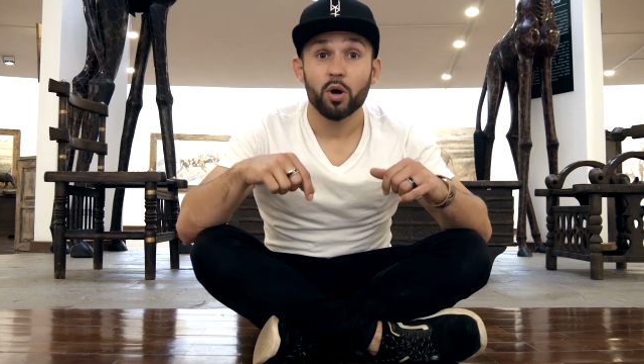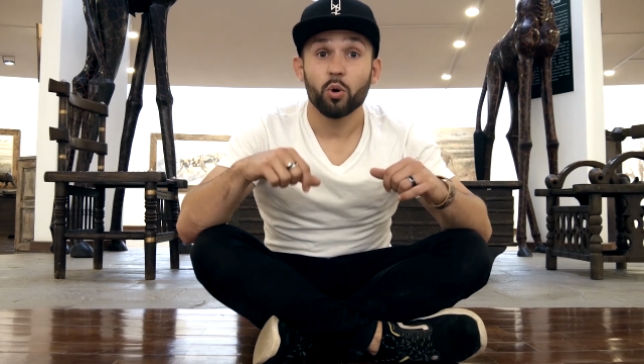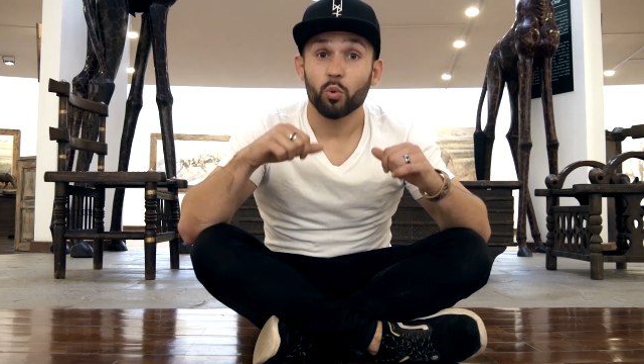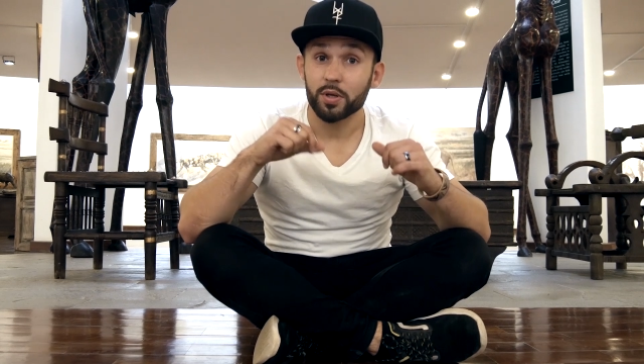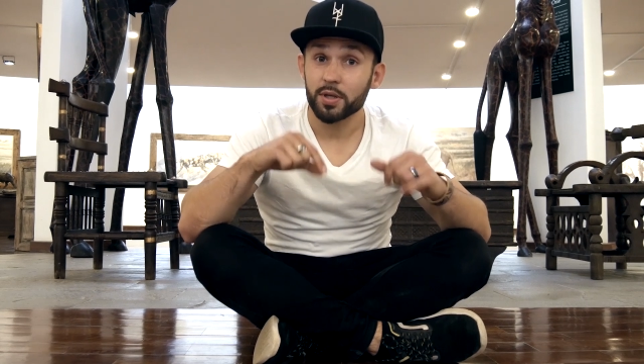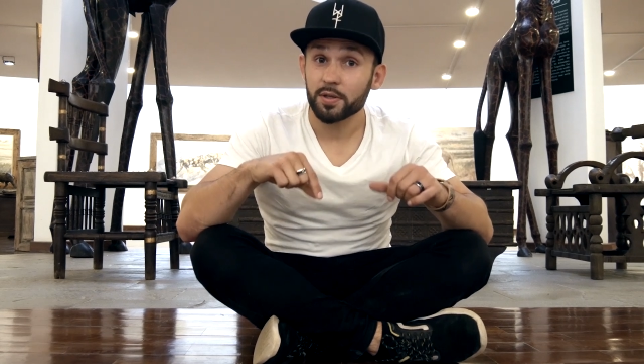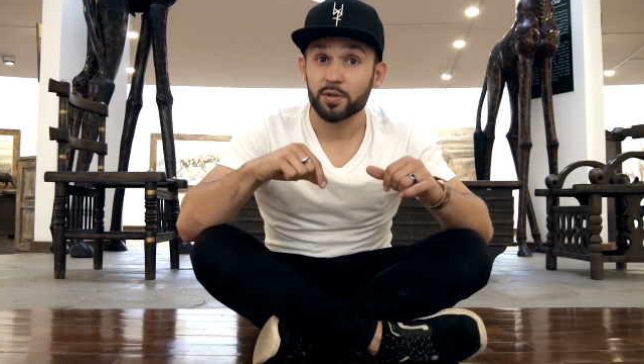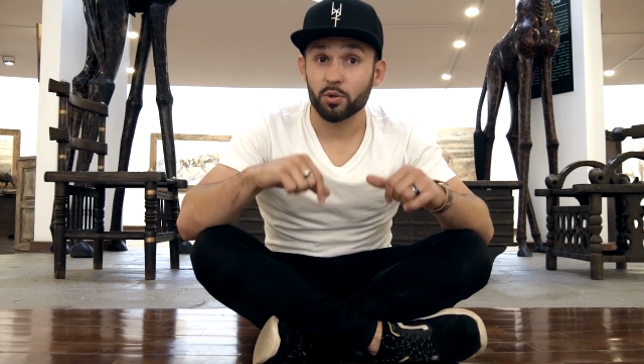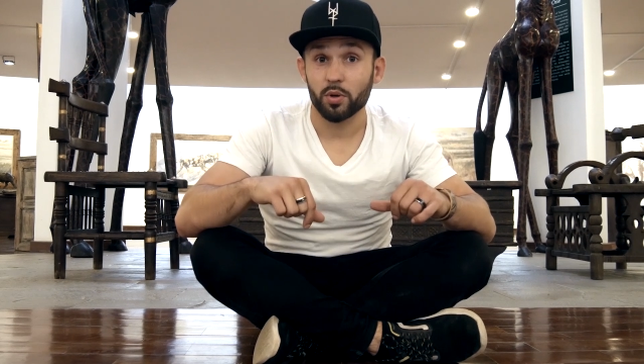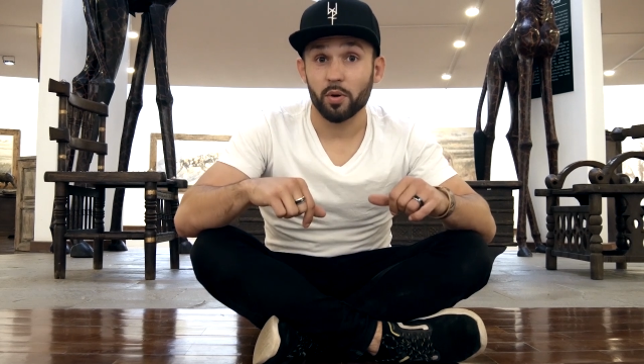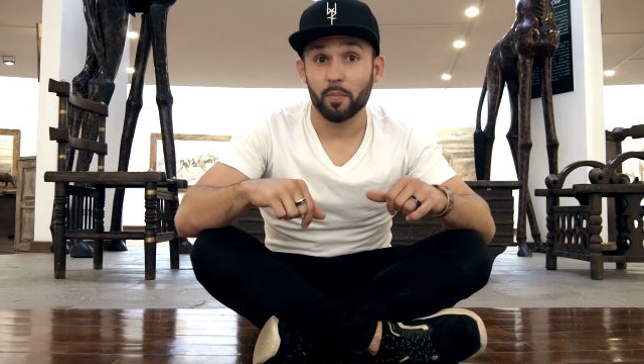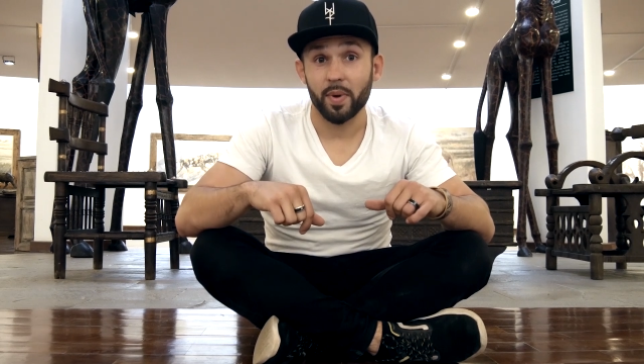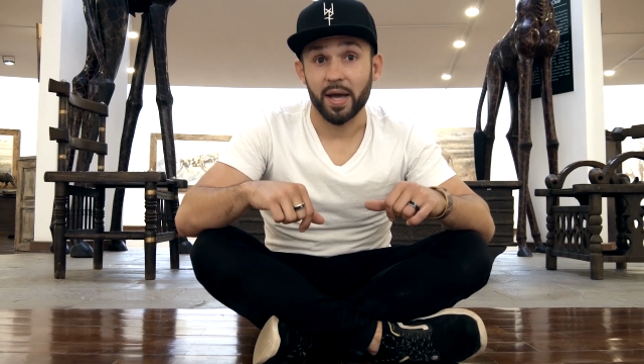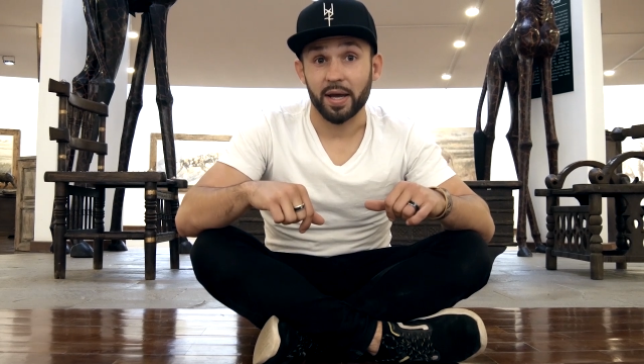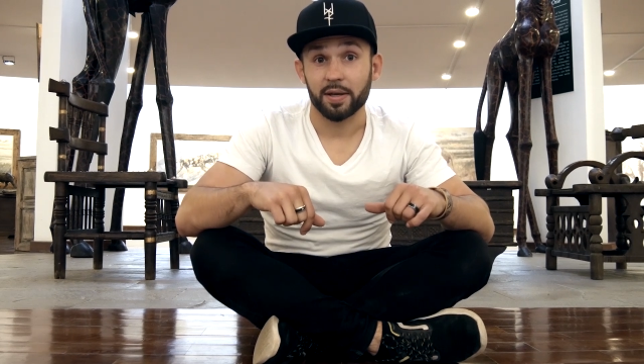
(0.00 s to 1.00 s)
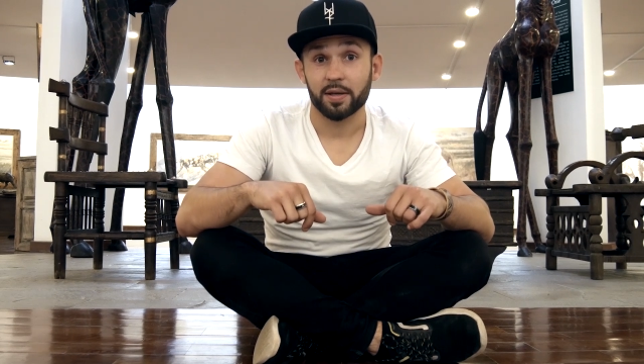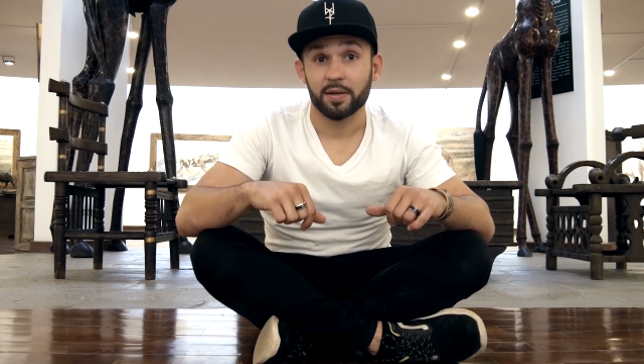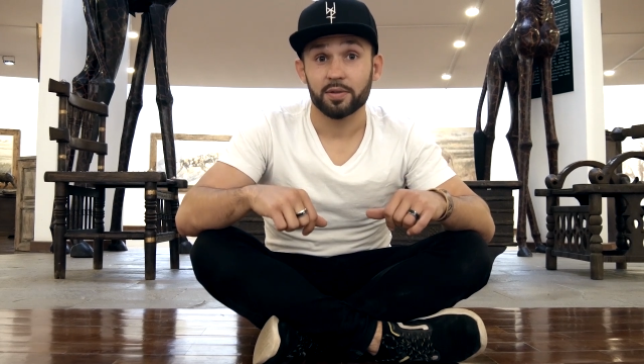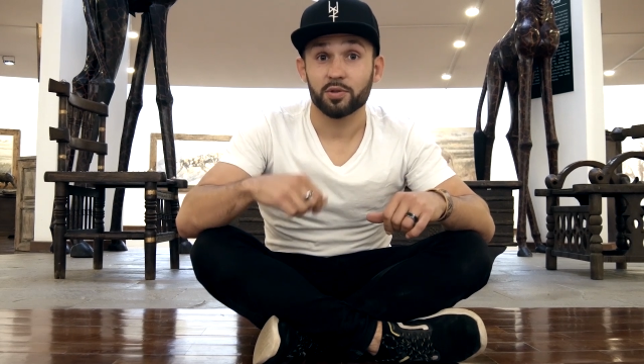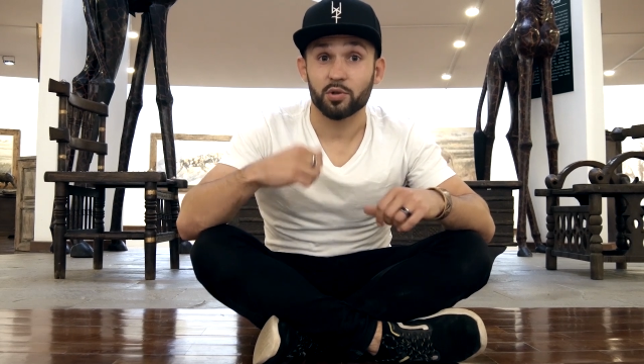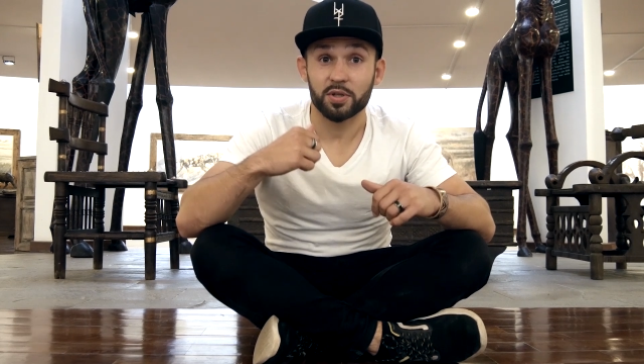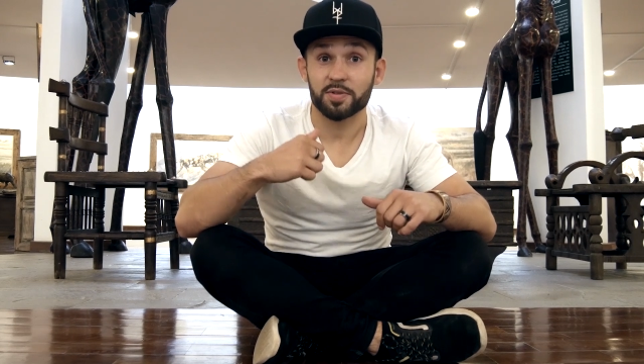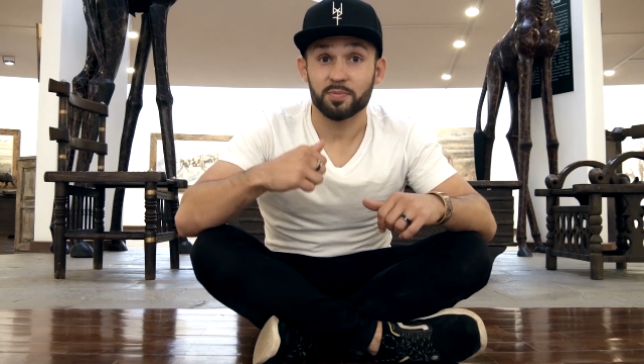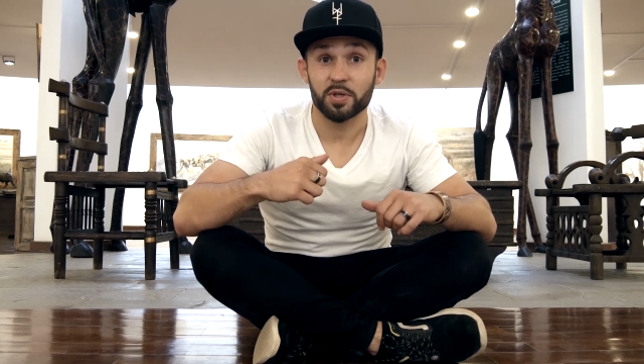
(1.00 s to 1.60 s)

we need to go back to this